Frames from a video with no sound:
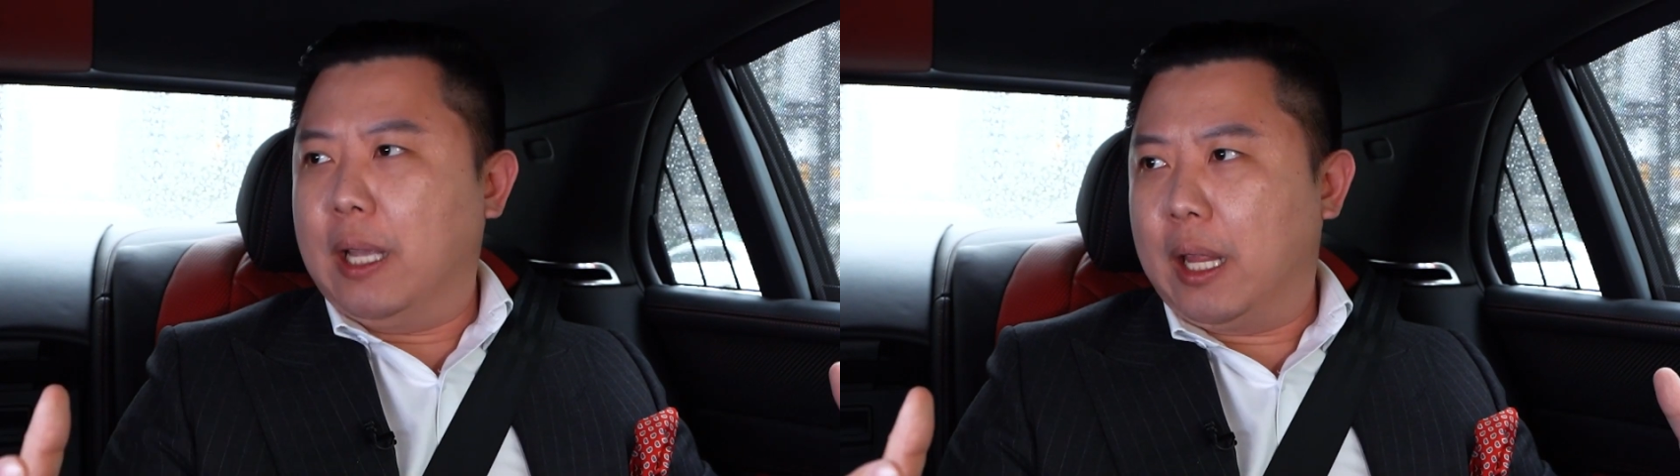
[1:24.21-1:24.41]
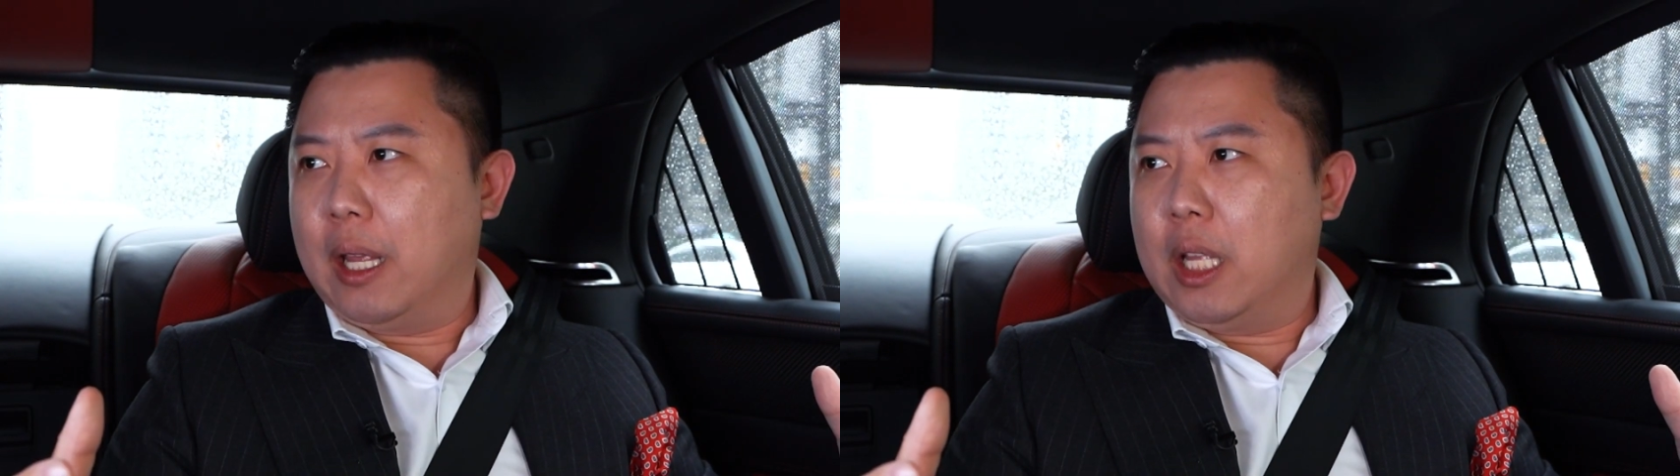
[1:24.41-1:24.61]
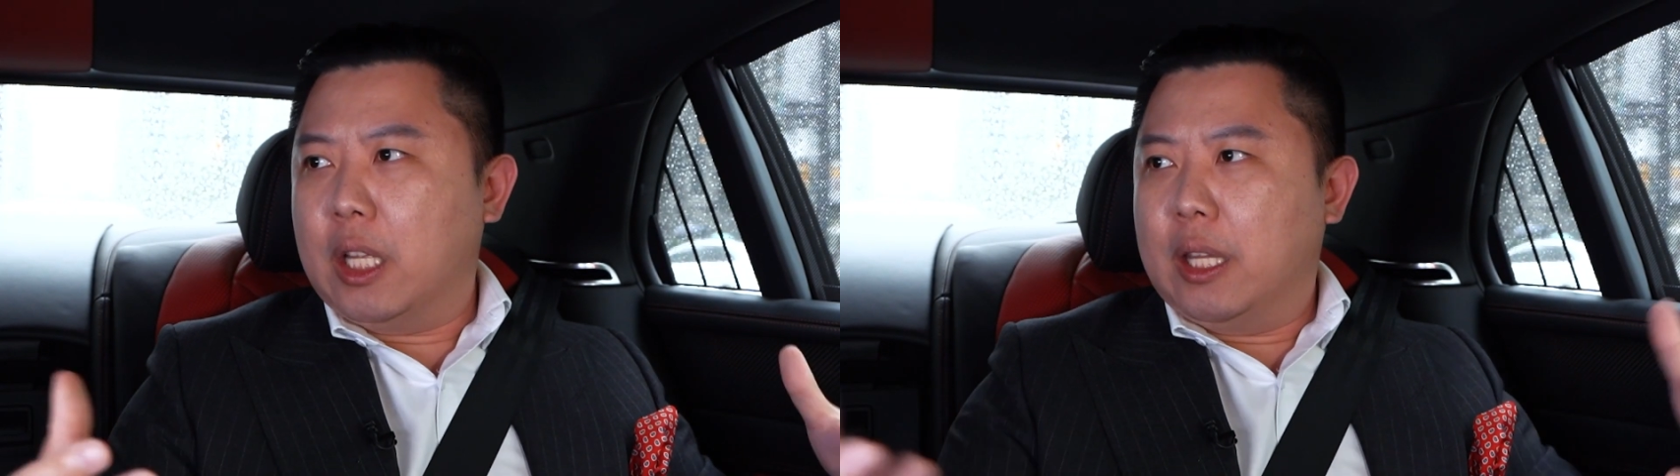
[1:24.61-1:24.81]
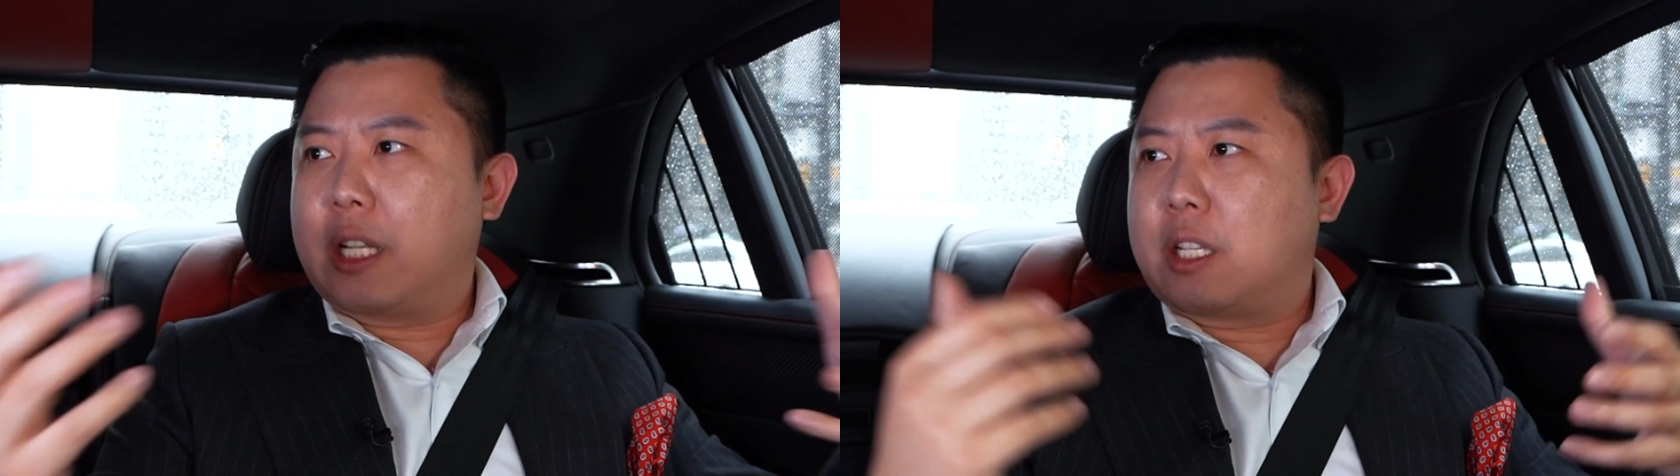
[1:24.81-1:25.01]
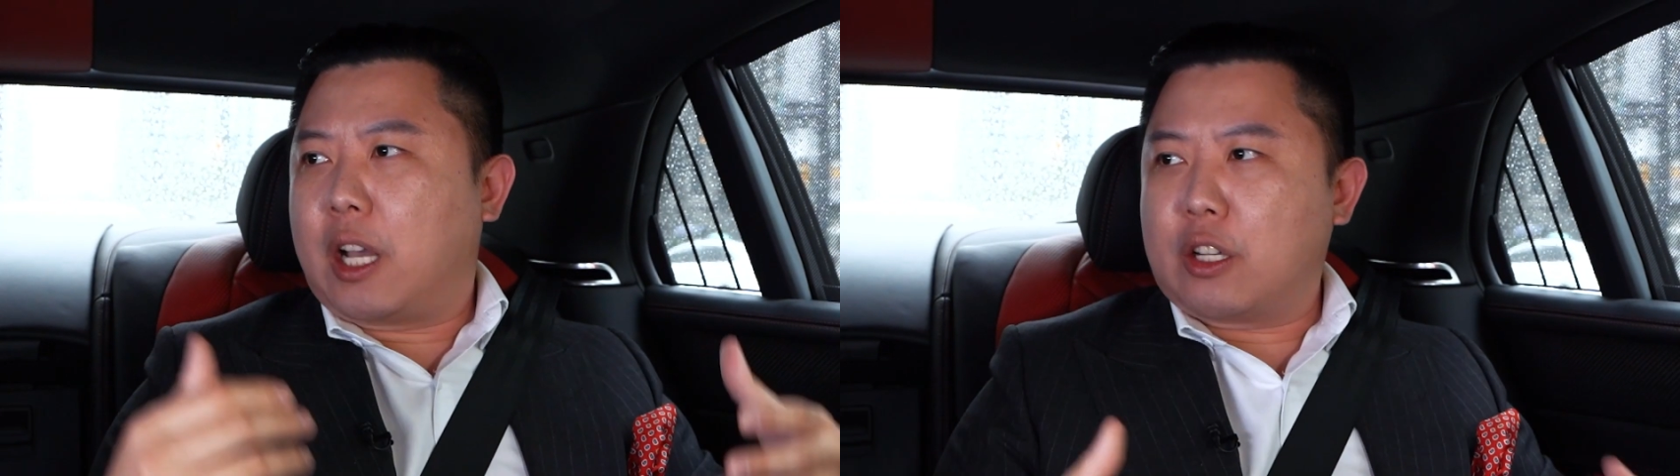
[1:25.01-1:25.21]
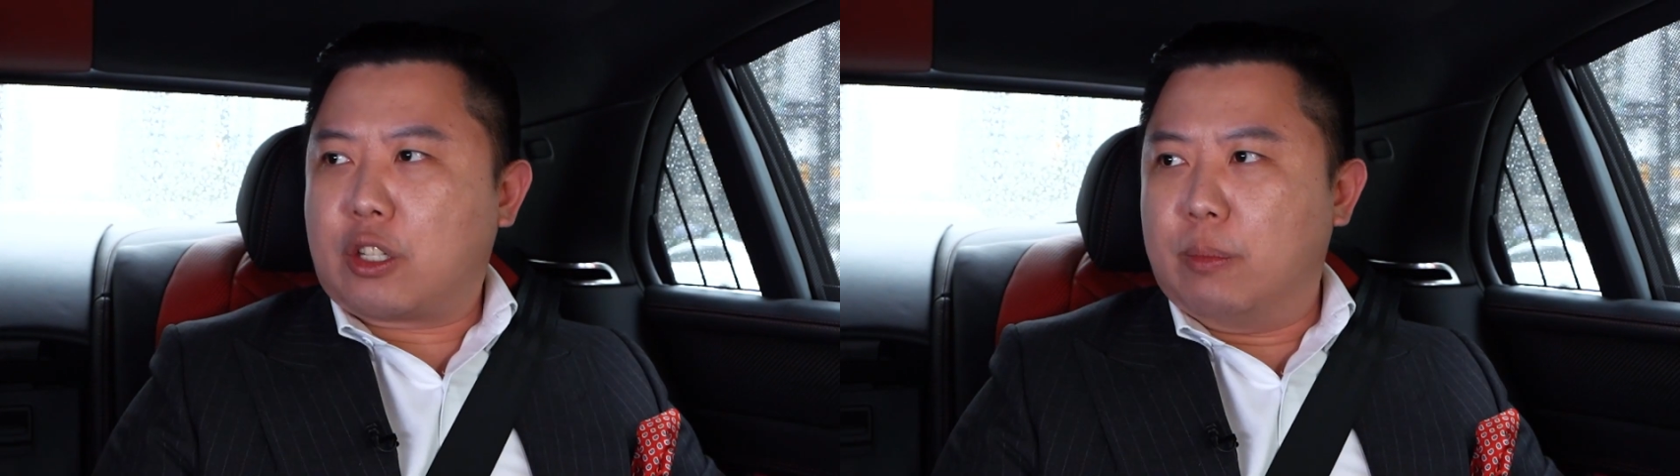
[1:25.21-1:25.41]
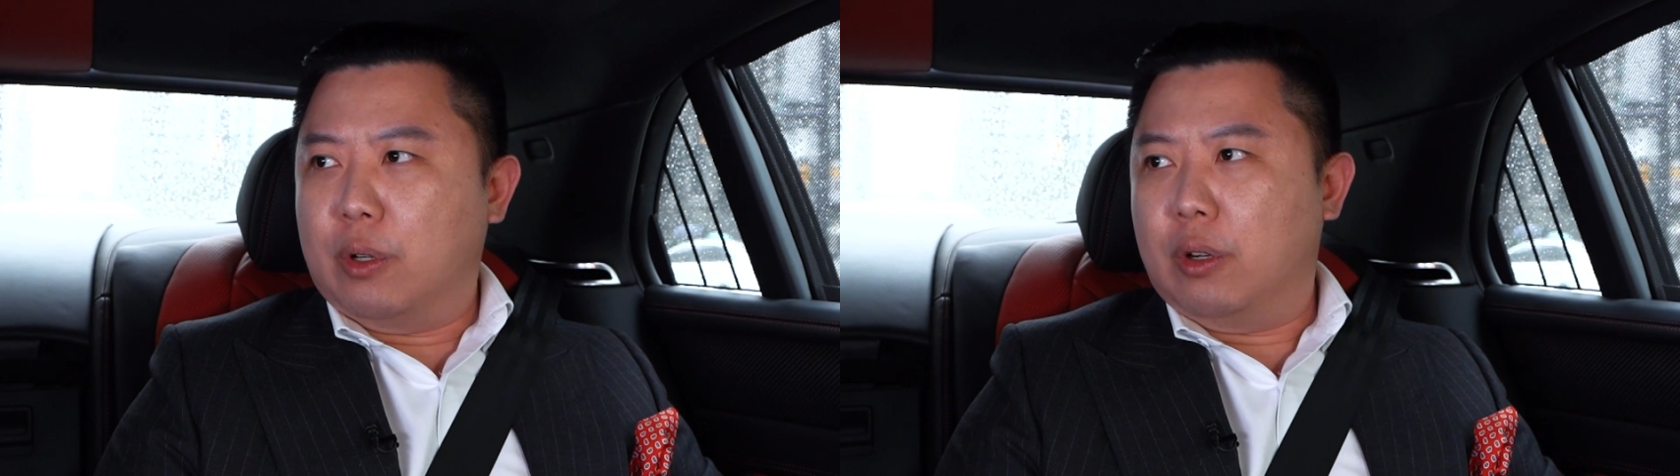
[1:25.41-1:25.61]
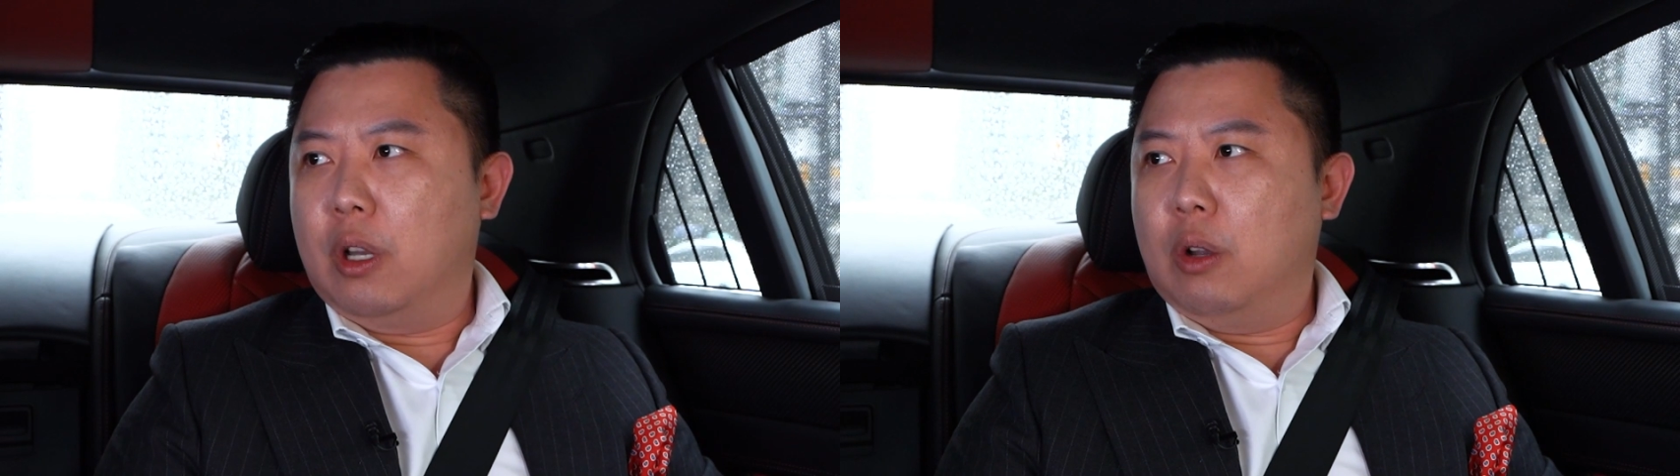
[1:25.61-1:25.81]
that the next
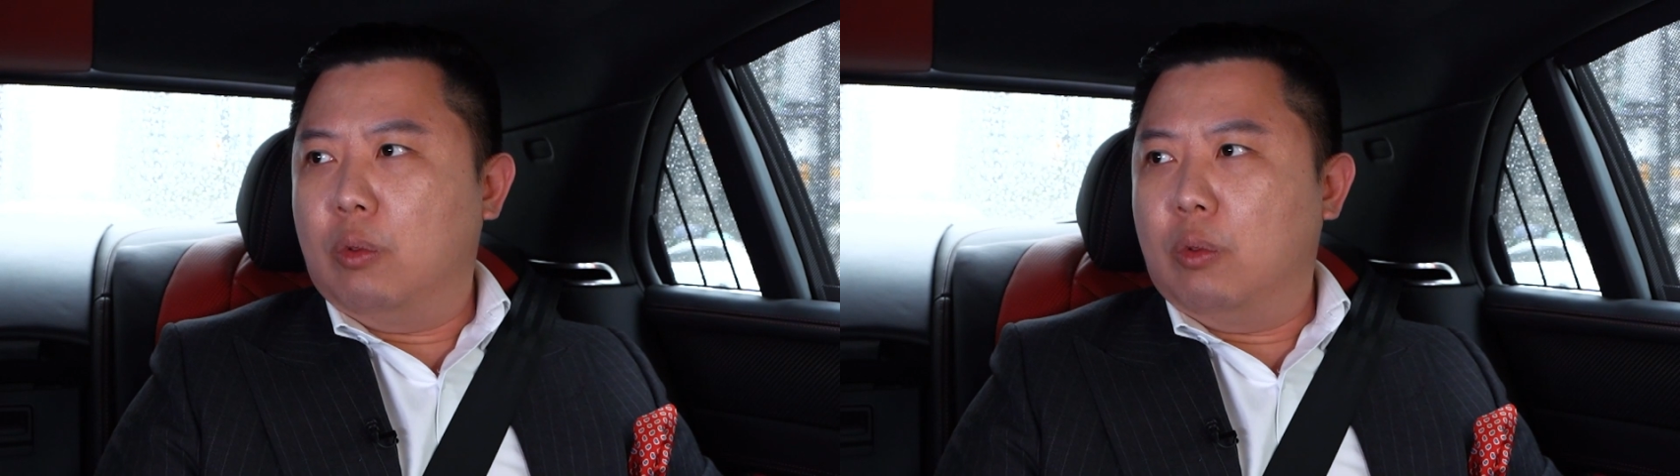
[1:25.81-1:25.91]
customer